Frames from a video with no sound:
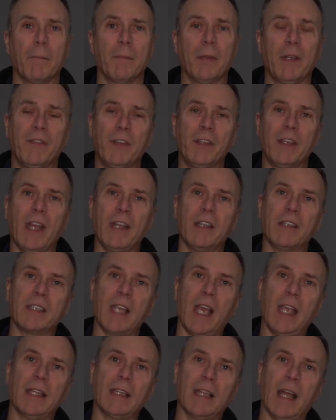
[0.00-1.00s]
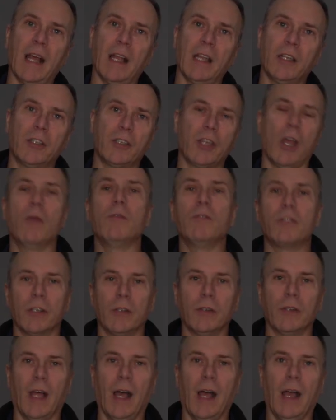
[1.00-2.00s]
But if you then take that and don't
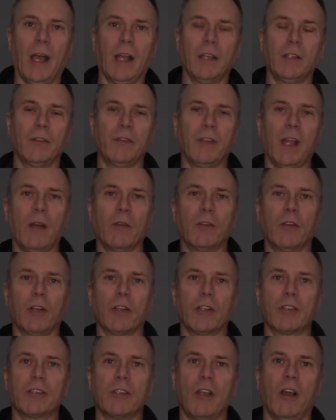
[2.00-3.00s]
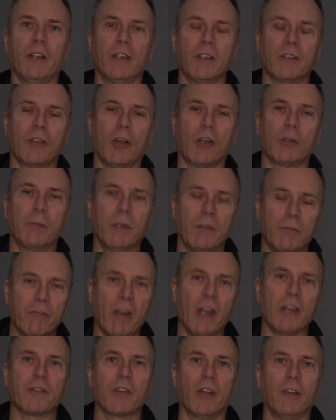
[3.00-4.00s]
do that, and you've now got a site that's got to be
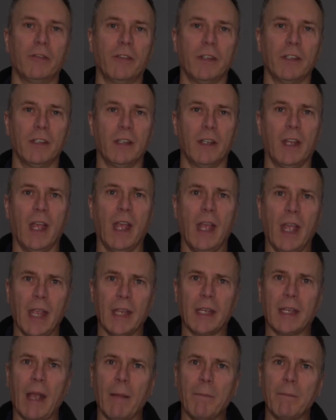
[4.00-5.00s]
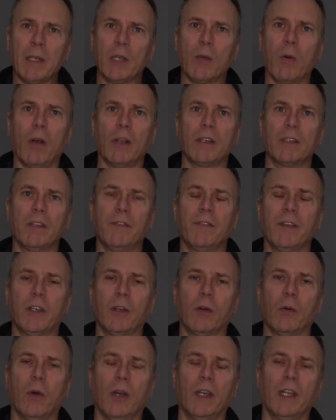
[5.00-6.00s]
retrofitted, it can be quite
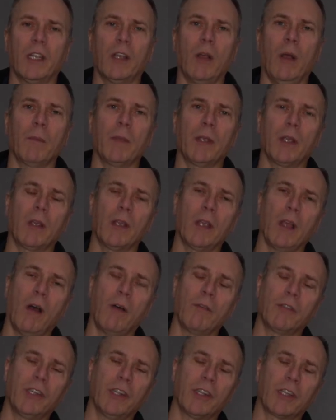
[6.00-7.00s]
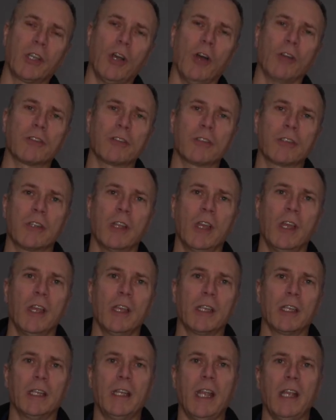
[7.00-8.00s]
difficult, and it can be, obviously the cost
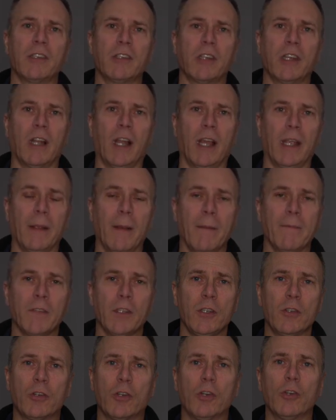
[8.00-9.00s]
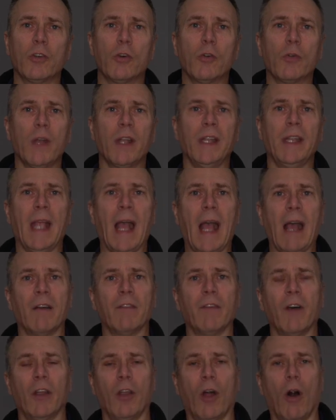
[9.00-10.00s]
can escalate. You could already
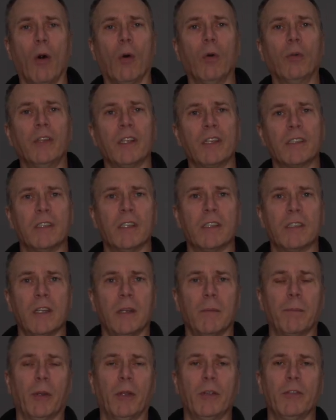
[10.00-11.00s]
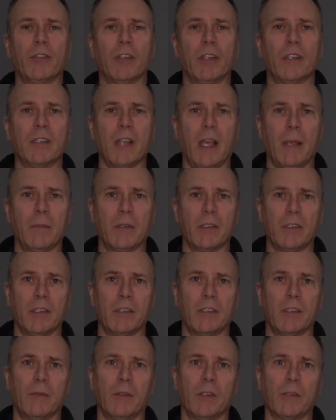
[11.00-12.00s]
have an old existing pollution containment
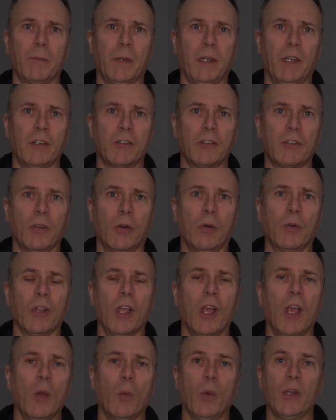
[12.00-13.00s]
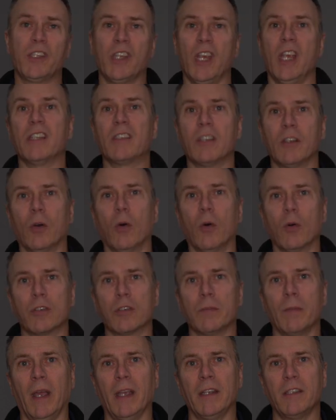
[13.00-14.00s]
system that's been installed, which isn't
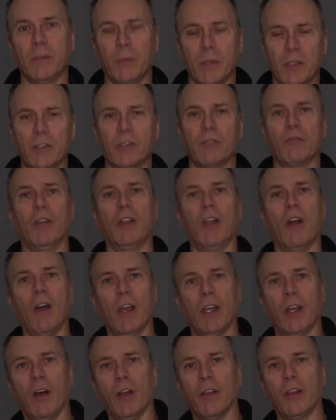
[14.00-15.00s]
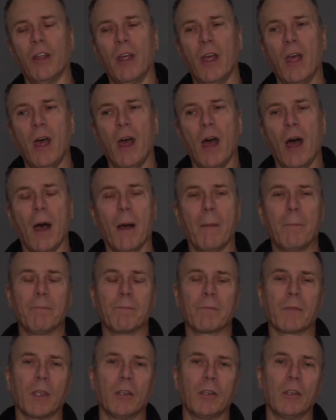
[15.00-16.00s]
automated, which is reliant
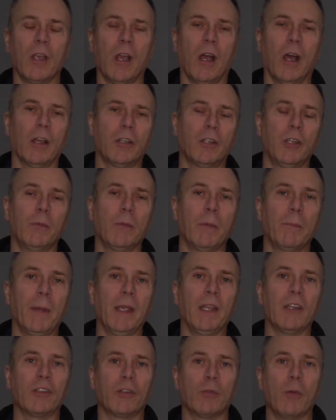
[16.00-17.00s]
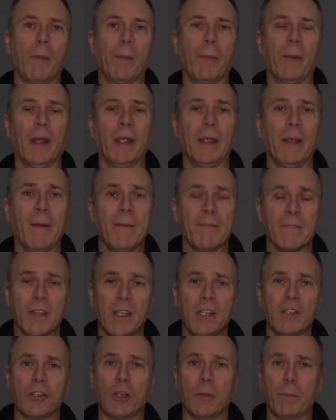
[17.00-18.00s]
on human beings to operate.
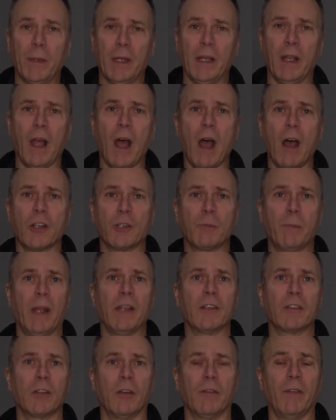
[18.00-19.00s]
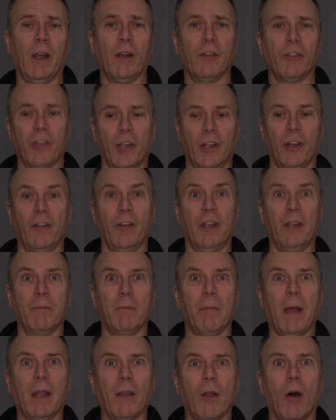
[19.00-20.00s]
These could be large Penstock valves that are
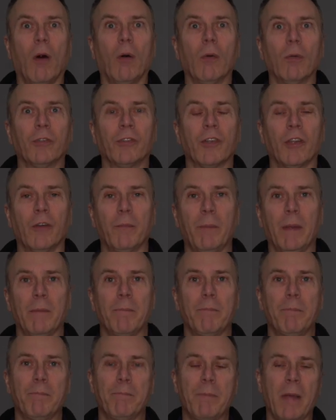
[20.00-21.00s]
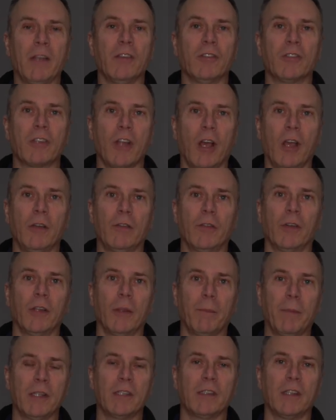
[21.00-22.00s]
in manholes that have been benched over in
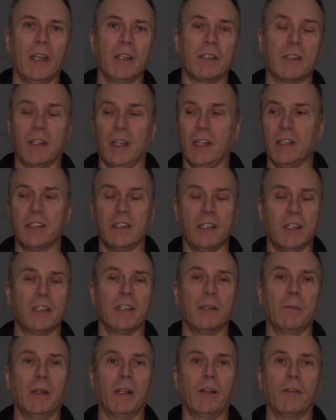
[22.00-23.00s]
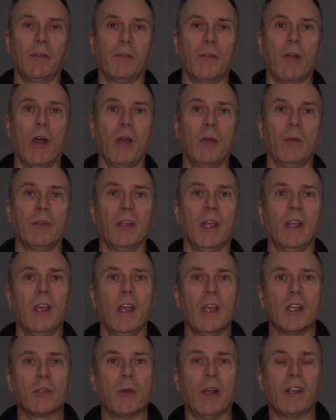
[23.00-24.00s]
the biscuits and they sit in the middle of a road.
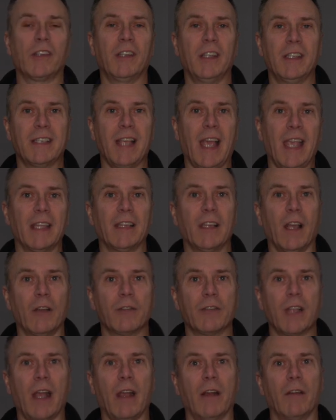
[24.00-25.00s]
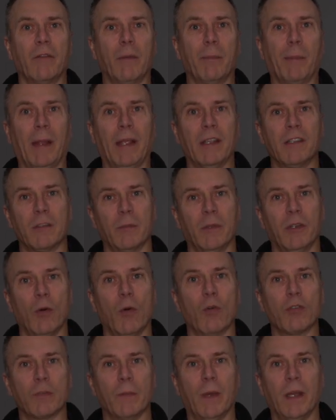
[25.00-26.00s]
To actually take those out and replace them with
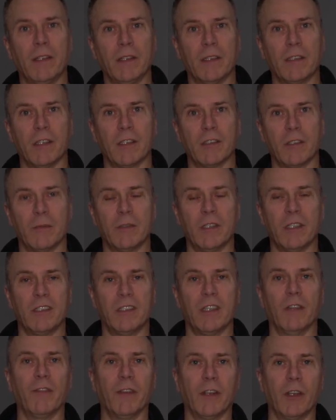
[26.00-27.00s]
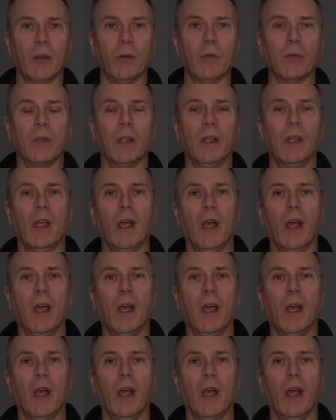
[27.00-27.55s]
automated systems is difficult.